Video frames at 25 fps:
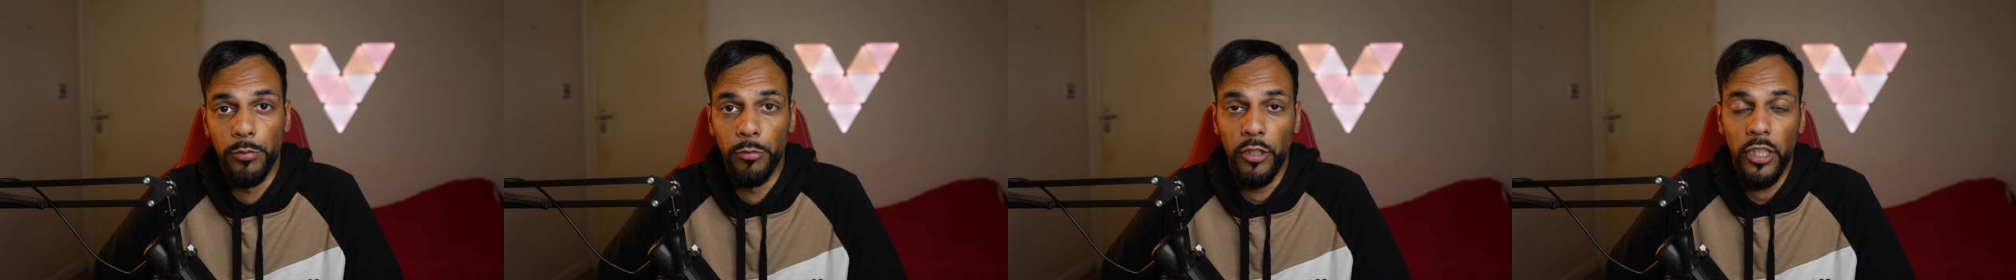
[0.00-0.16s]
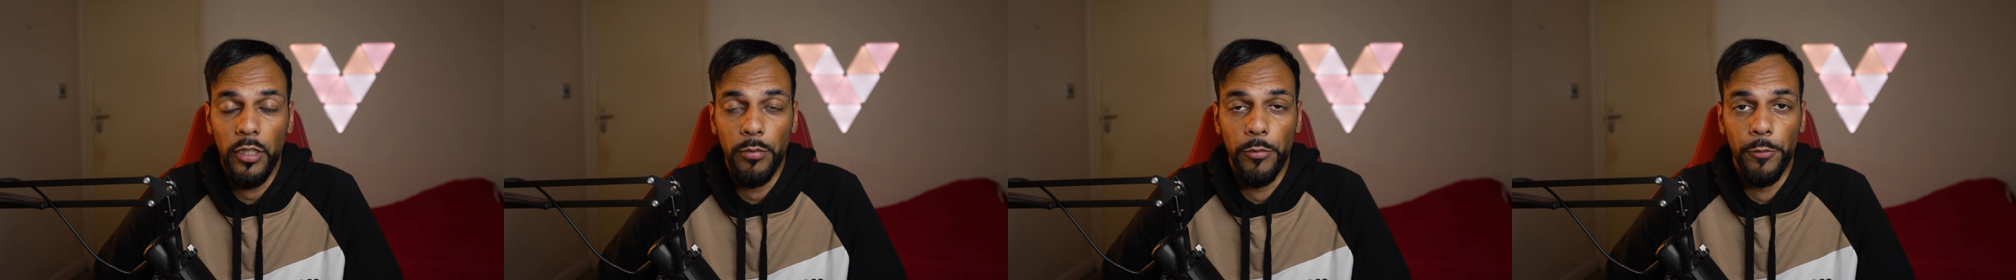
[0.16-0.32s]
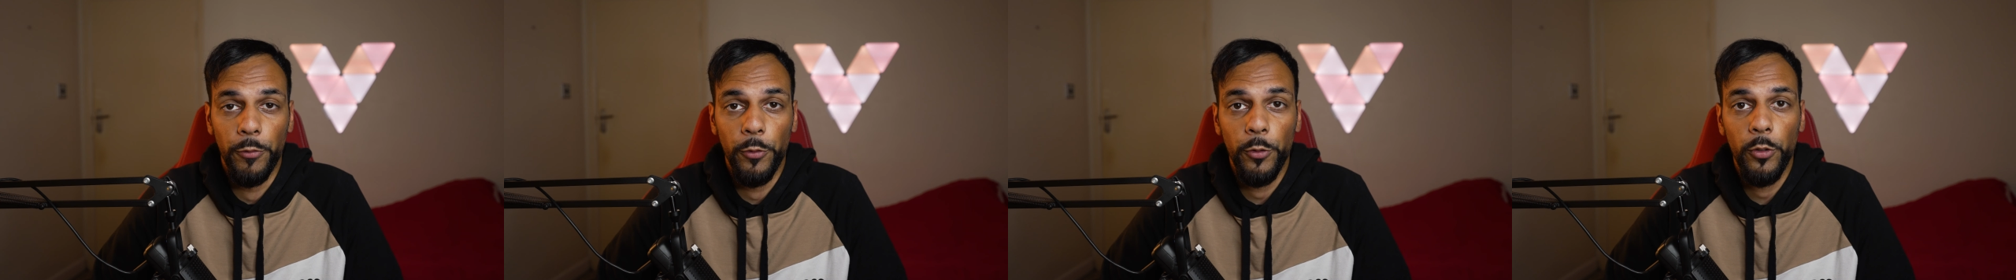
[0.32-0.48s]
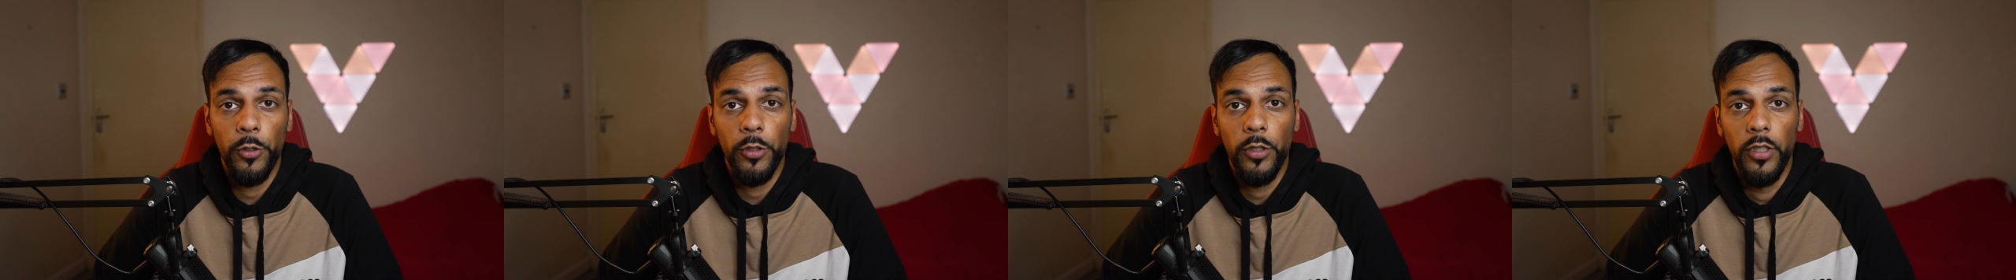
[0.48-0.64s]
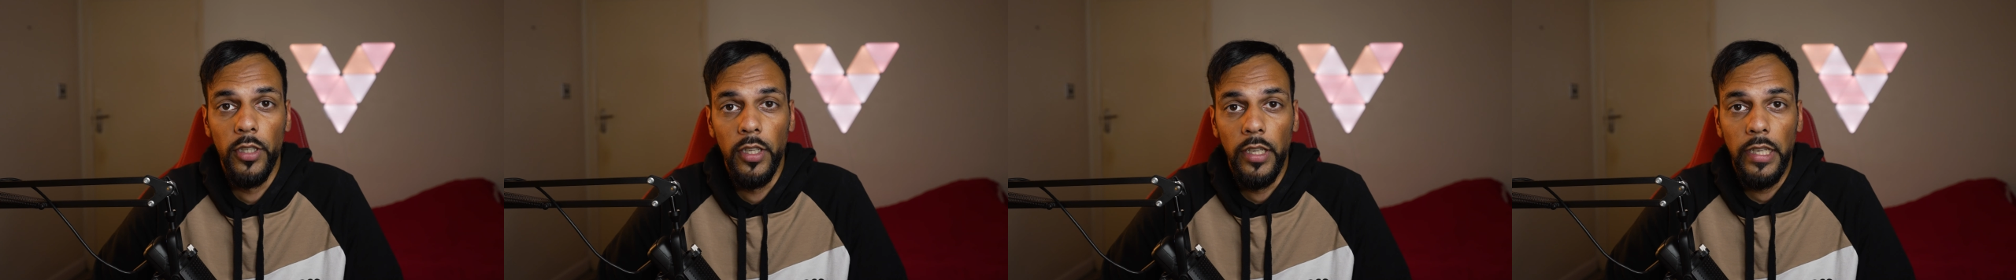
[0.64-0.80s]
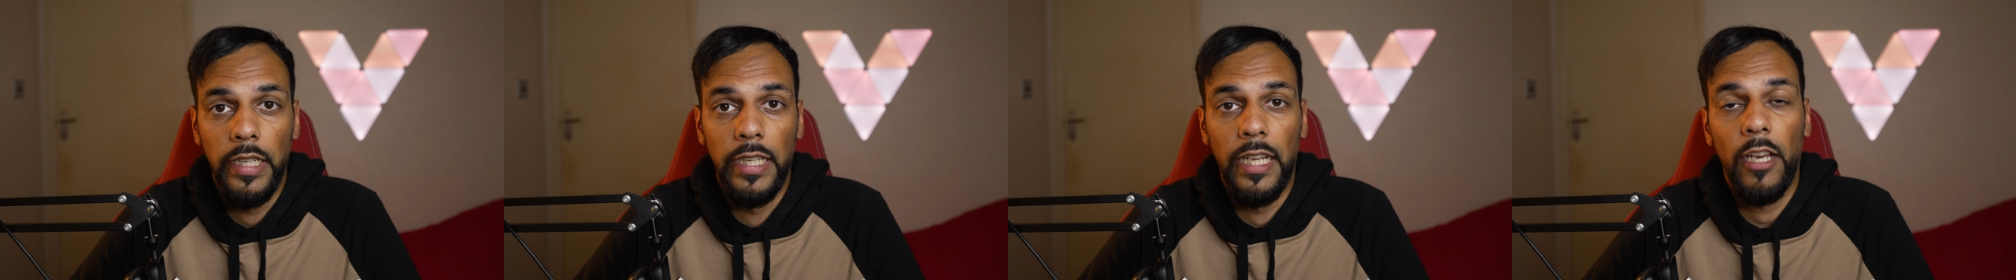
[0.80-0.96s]
brown before,
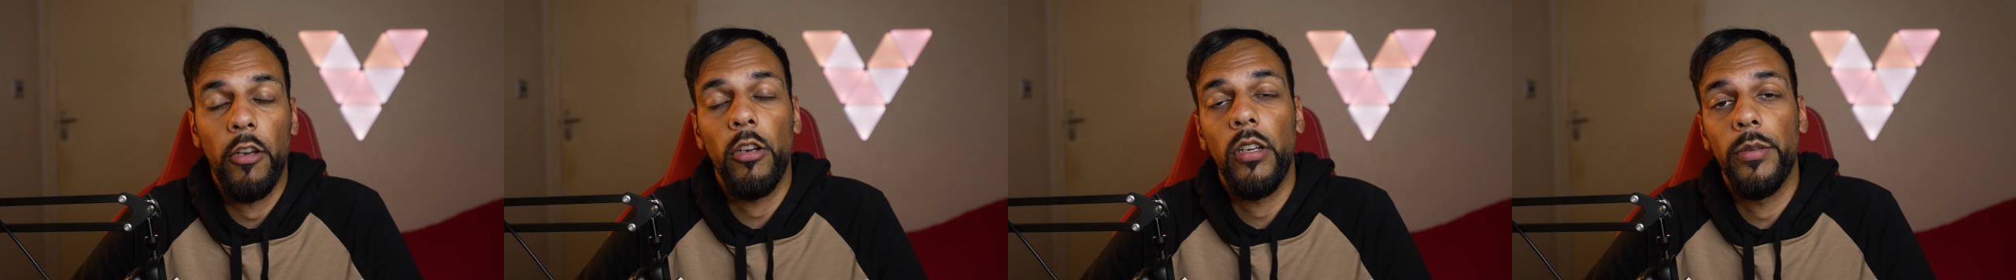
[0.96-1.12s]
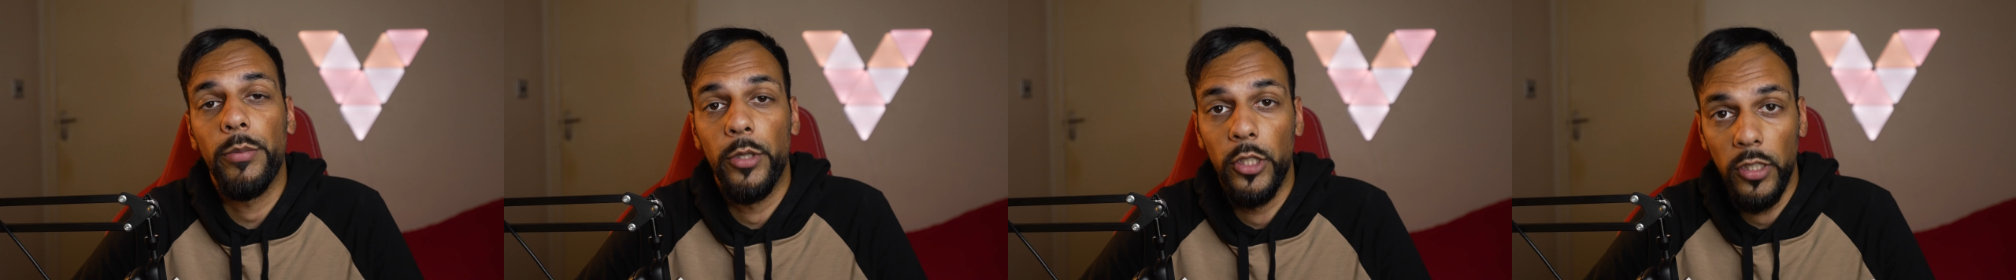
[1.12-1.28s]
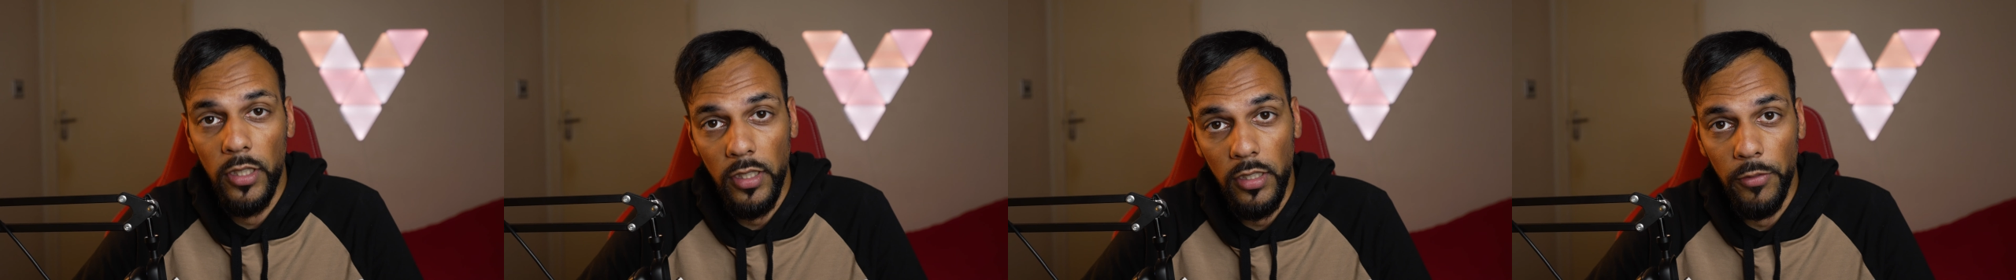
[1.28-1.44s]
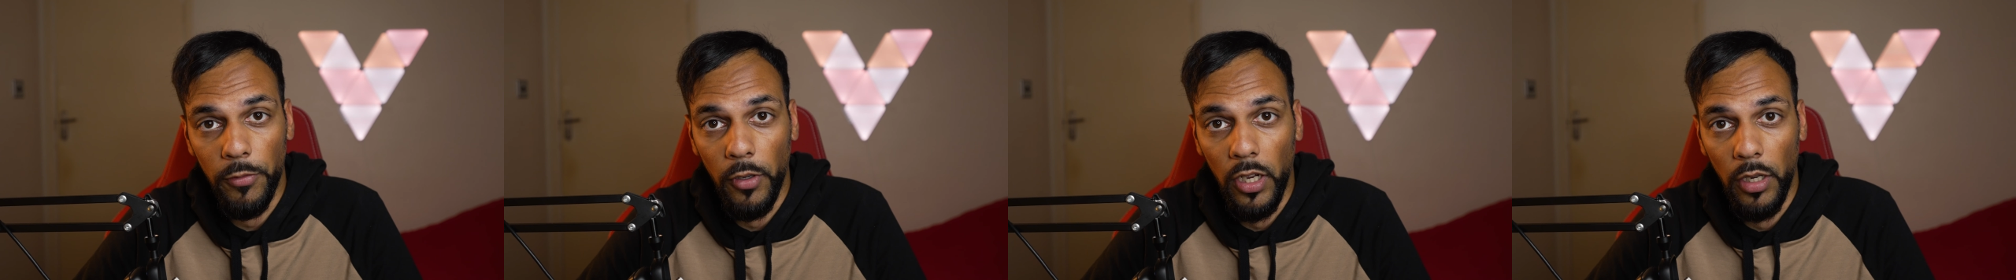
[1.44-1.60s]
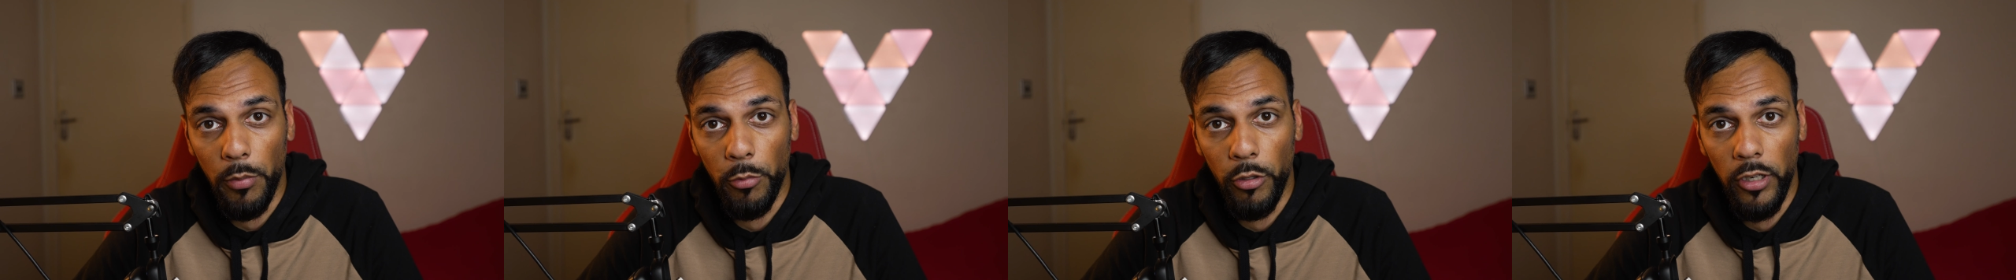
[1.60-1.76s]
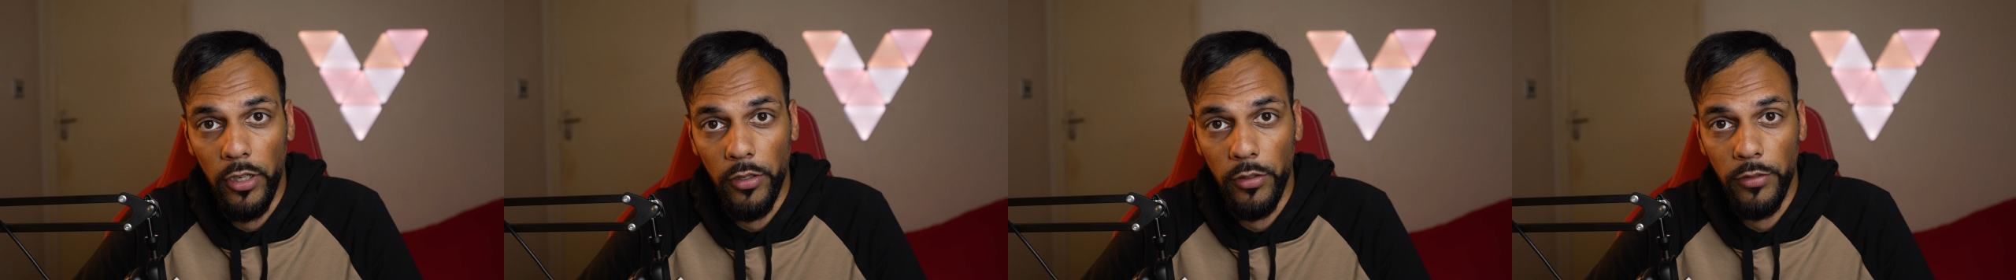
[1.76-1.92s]
now I'm
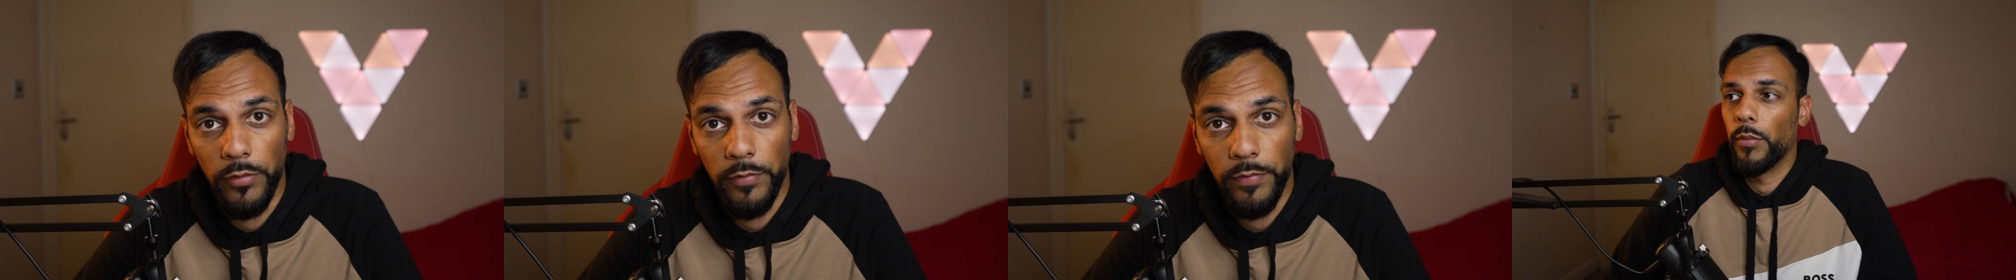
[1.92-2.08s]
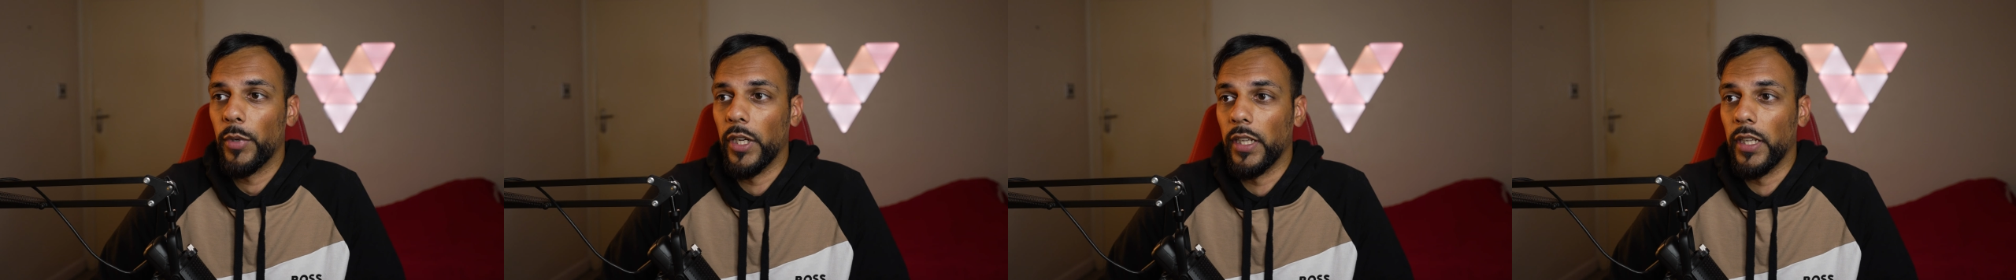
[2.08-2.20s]
certified brown.